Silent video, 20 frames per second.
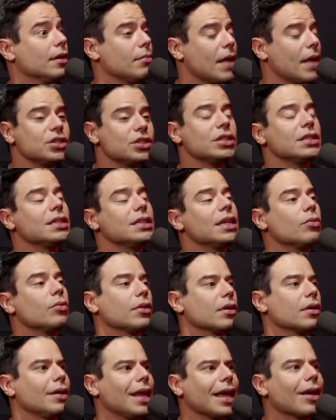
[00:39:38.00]
Imagine dealing
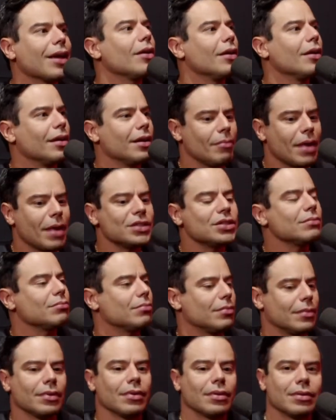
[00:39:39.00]
with,
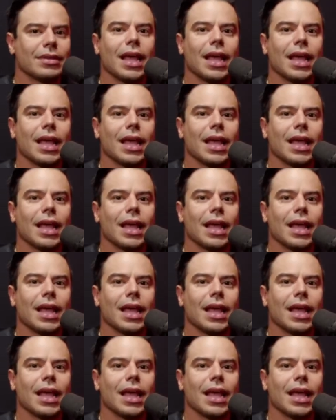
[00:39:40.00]
imagine